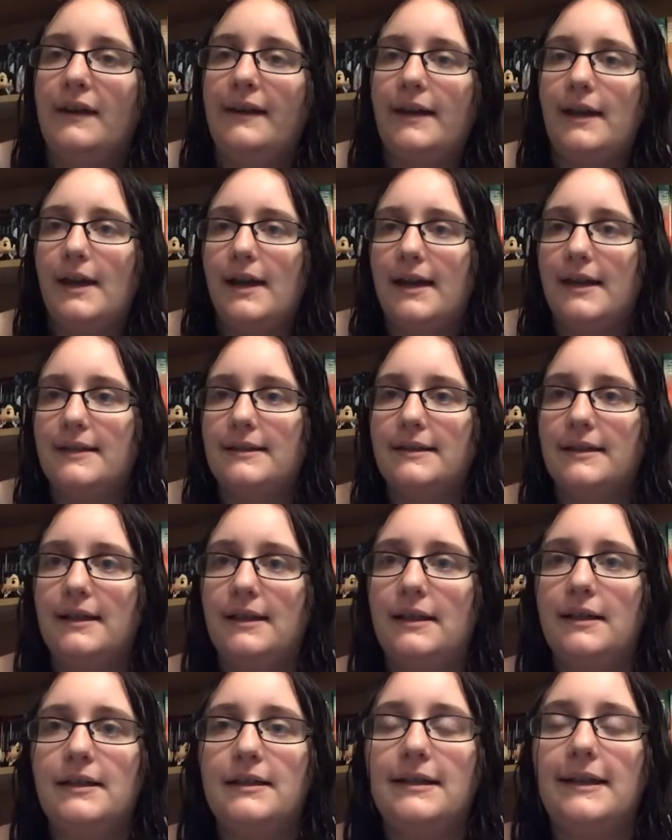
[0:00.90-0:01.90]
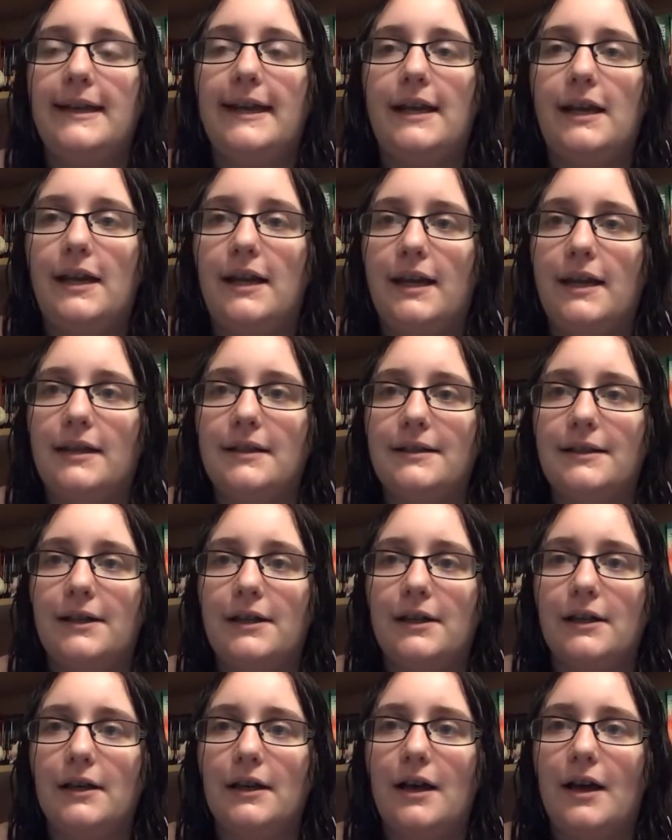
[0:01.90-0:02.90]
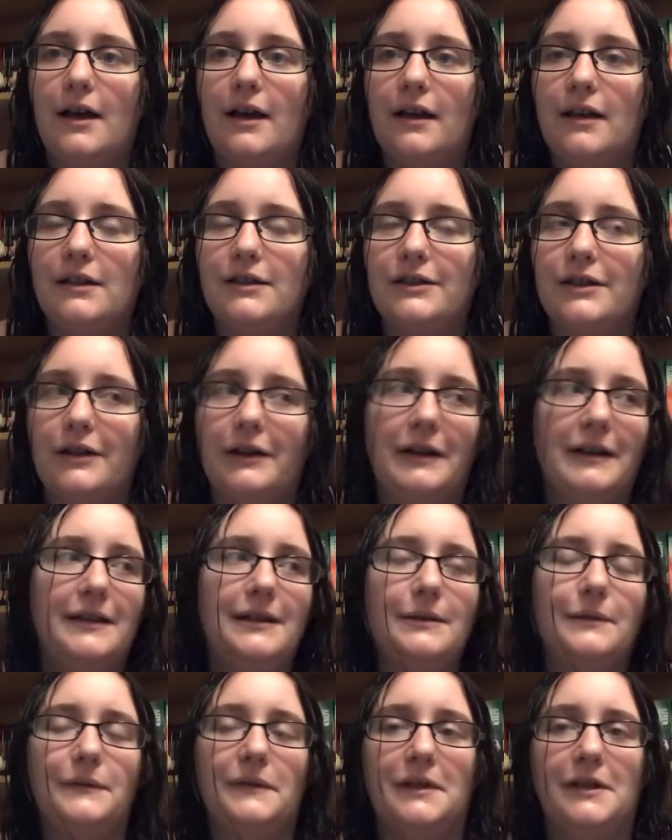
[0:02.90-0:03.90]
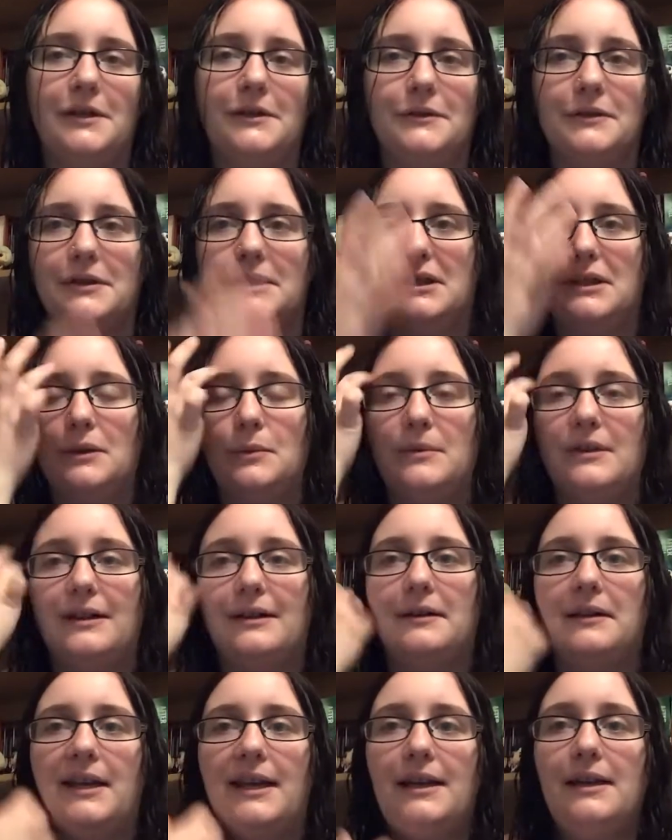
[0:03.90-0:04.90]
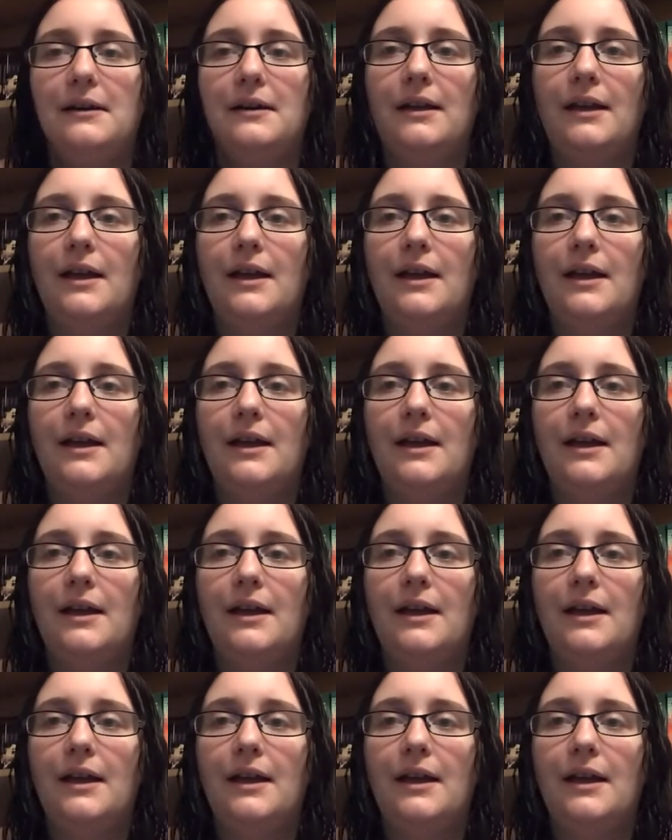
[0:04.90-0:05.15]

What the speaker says: guys, it's Katie Cakes here. Sorry this video is a little bit late.